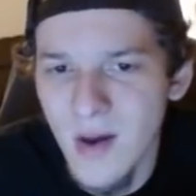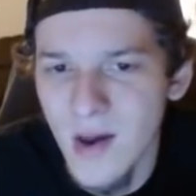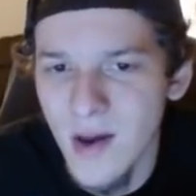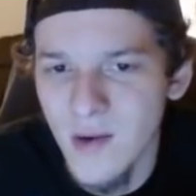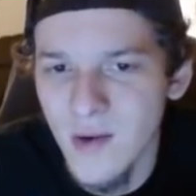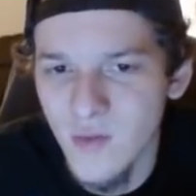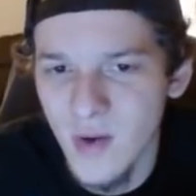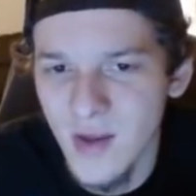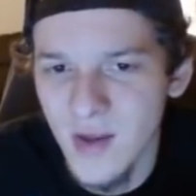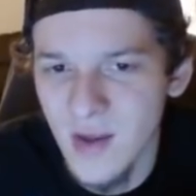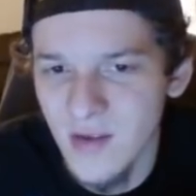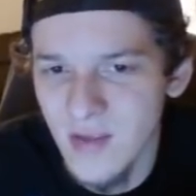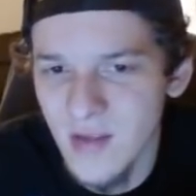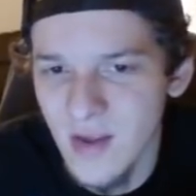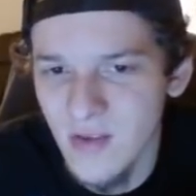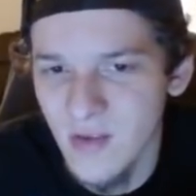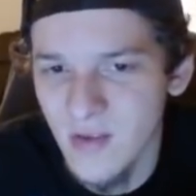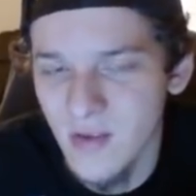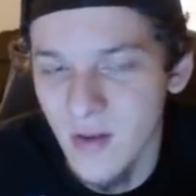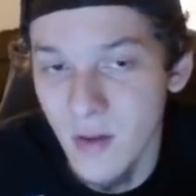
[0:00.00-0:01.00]
So I guess
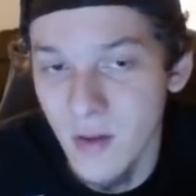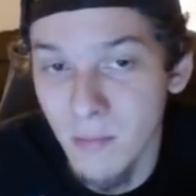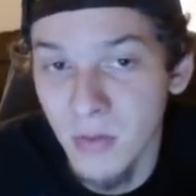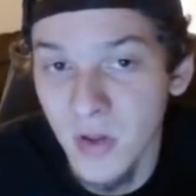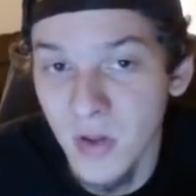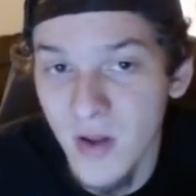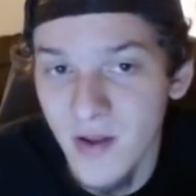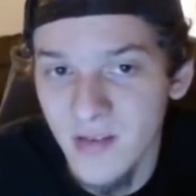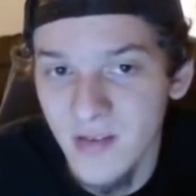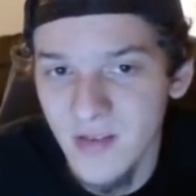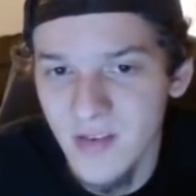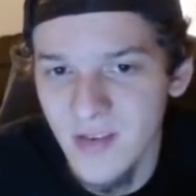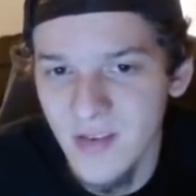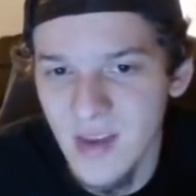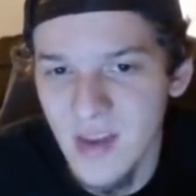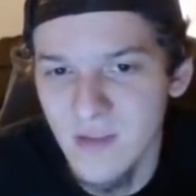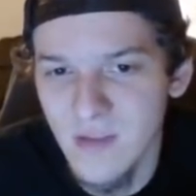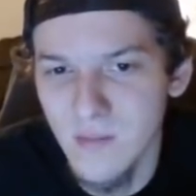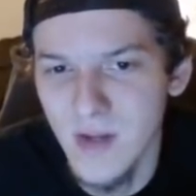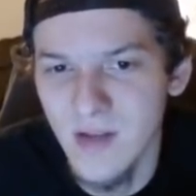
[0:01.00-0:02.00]
that's a plus to see
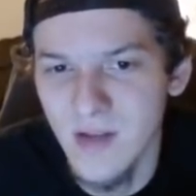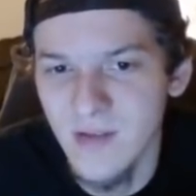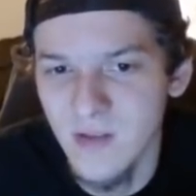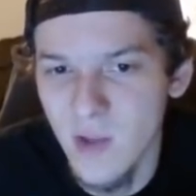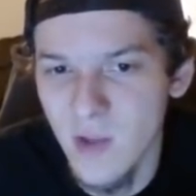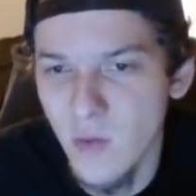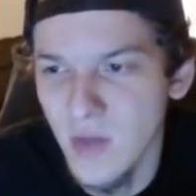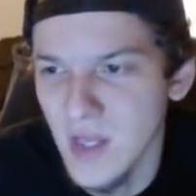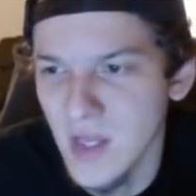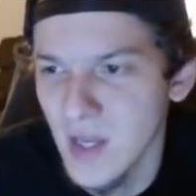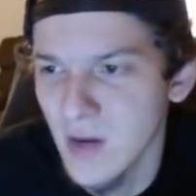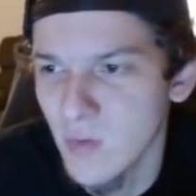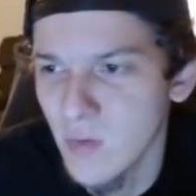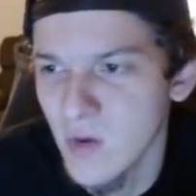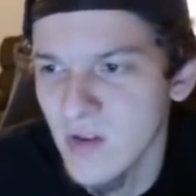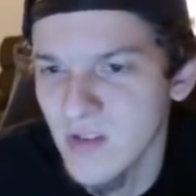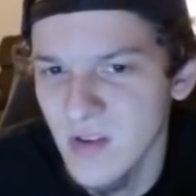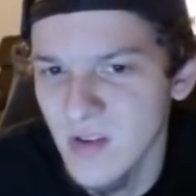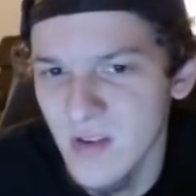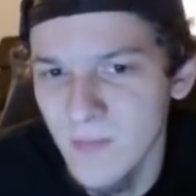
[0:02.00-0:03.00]
his minutes slowly
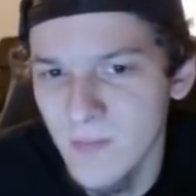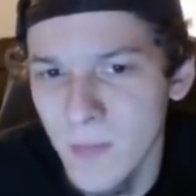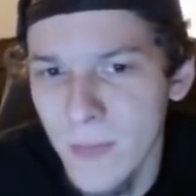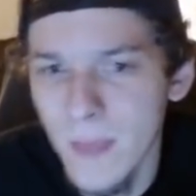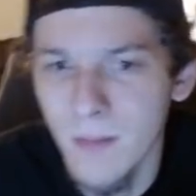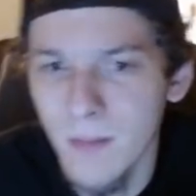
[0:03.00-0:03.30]
increasing.